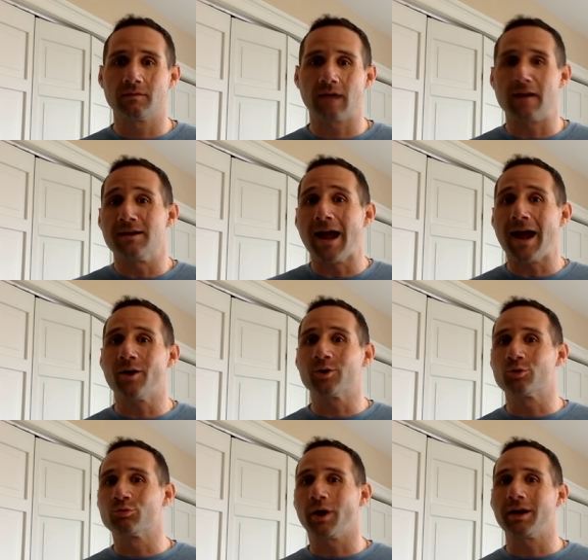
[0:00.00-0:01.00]
And now
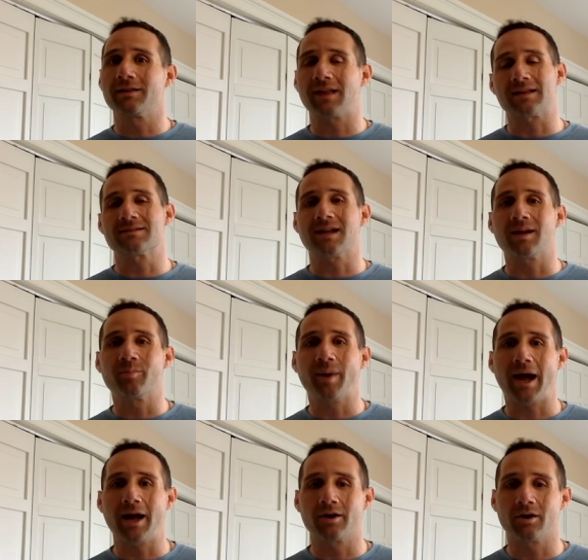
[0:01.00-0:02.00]
you're running that same
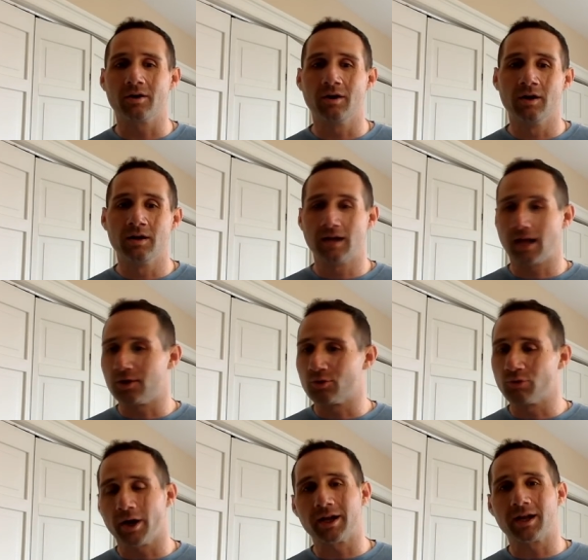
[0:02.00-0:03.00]
pattern and you're
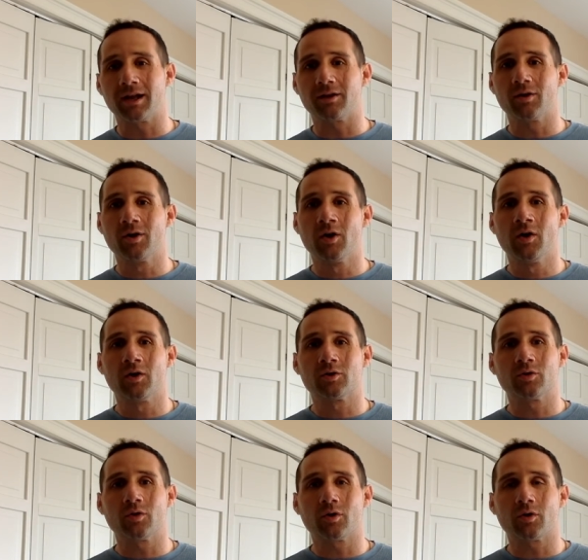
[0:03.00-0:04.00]
running it
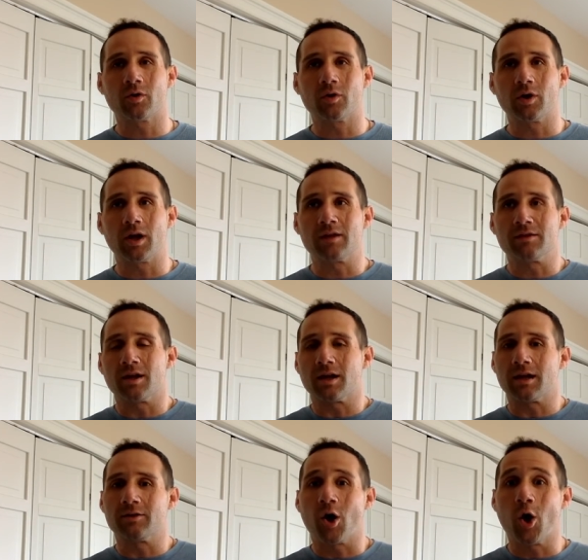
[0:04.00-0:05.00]
in
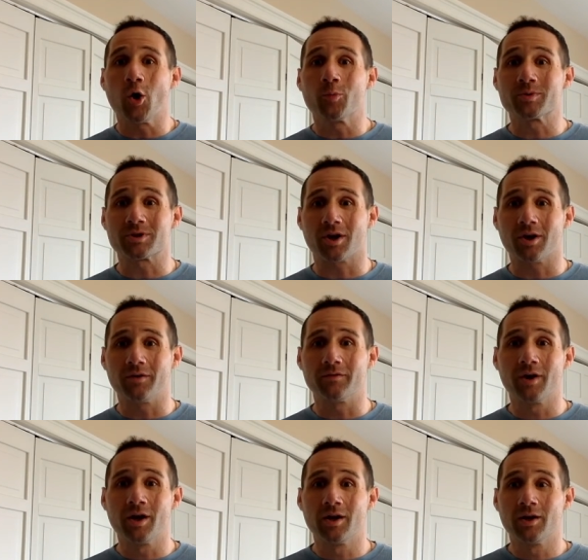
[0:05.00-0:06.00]
the in the hopes
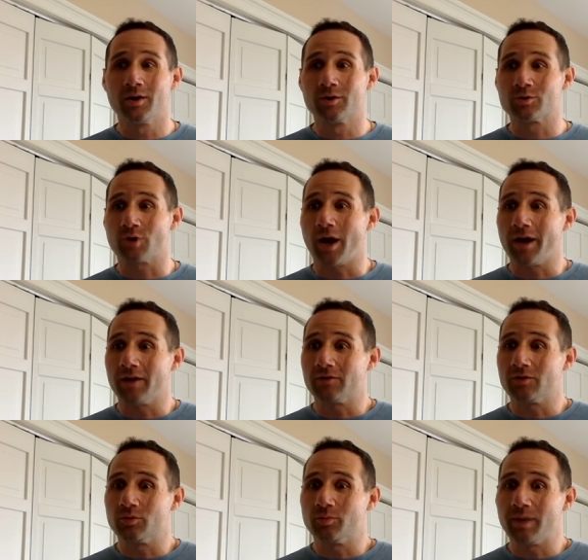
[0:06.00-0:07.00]
of trying
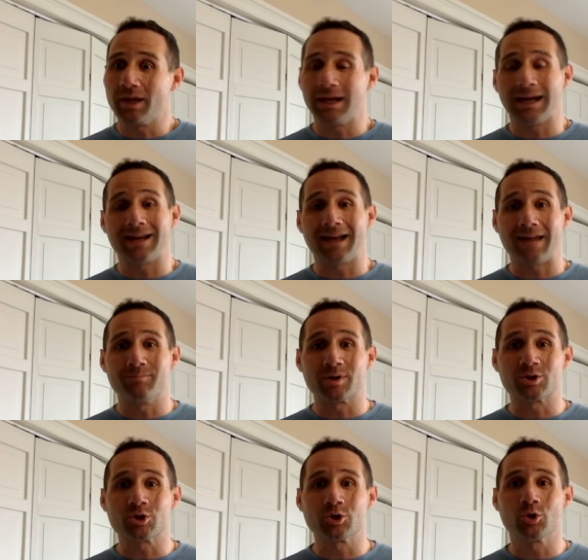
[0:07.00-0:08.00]
to be in a
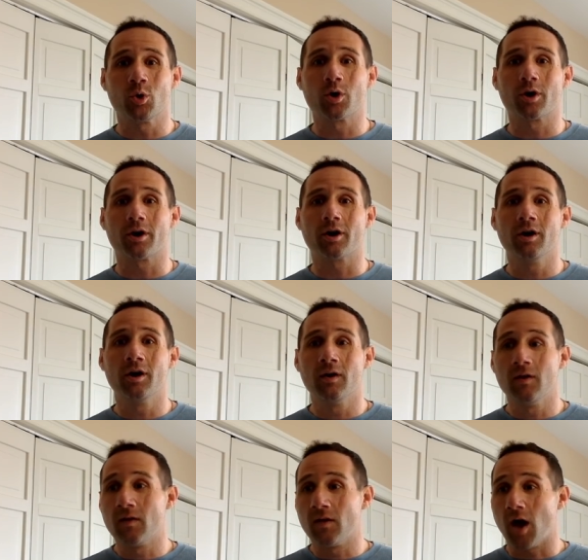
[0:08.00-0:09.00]
mature
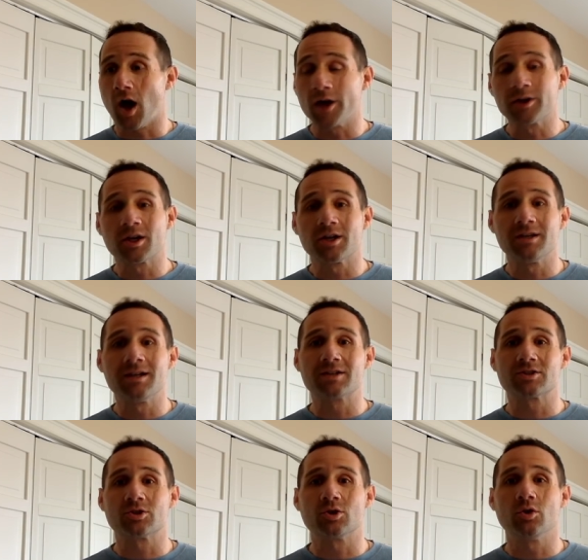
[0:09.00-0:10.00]

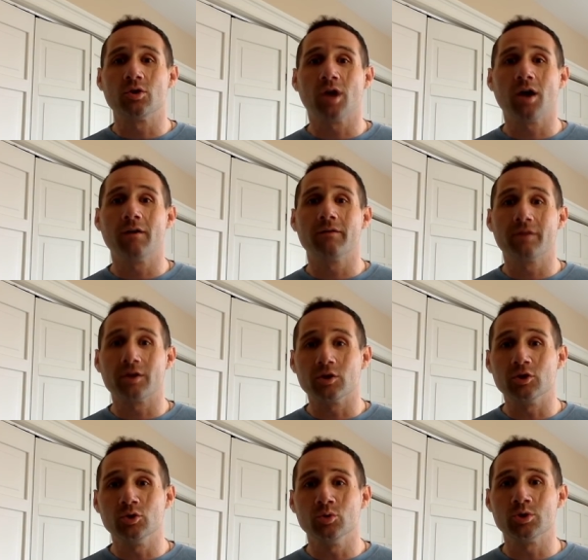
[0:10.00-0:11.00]
unconditional love
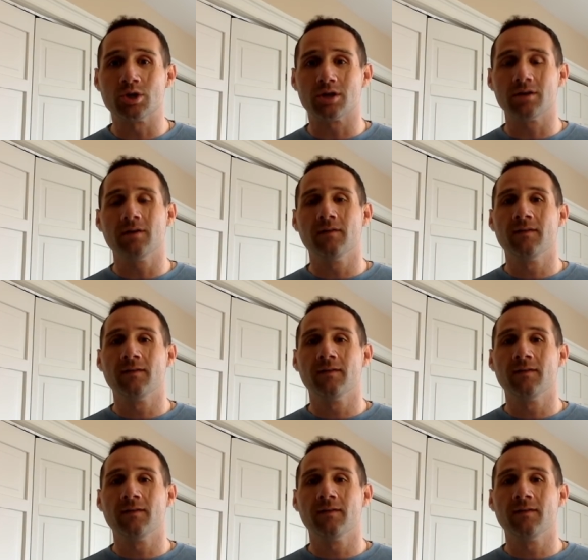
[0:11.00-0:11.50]
union,